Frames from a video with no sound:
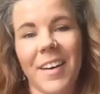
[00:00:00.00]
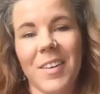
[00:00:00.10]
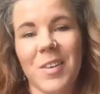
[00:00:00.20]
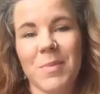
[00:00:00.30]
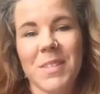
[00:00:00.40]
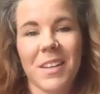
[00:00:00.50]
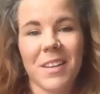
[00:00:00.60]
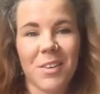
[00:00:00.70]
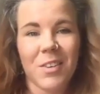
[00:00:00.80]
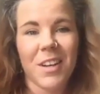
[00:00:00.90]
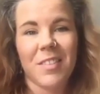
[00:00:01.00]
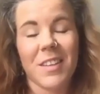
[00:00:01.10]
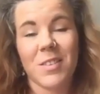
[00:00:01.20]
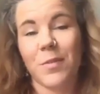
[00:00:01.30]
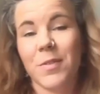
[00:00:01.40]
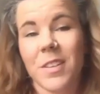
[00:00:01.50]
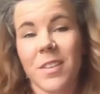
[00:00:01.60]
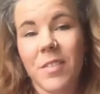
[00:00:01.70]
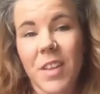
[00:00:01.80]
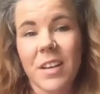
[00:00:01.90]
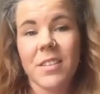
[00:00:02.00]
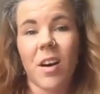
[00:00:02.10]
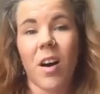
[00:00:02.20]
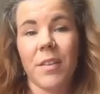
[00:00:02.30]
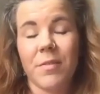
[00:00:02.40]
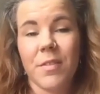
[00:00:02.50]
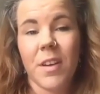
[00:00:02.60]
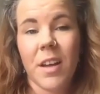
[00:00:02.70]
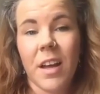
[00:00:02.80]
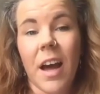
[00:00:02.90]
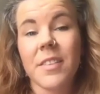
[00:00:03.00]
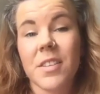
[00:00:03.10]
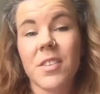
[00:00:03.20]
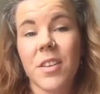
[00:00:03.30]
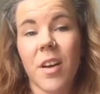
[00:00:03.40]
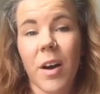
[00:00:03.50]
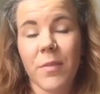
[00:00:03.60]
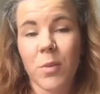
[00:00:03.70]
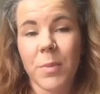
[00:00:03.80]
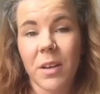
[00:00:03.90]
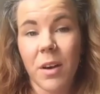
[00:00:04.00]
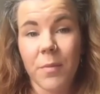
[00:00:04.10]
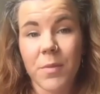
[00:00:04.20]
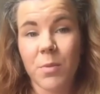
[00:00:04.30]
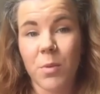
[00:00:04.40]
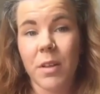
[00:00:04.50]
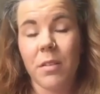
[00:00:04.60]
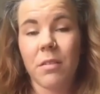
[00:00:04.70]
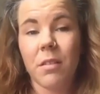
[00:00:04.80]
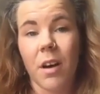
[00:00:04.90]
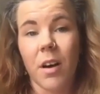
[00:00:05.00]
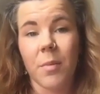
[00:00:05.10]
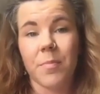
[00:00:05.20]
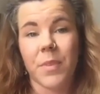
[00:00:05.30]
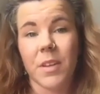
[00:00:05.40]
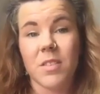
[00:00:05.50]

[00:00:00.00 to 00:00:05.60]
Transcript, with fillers: hundred percent agree. There's often things that I've had to do that I've not been comfortable with um, in yeah.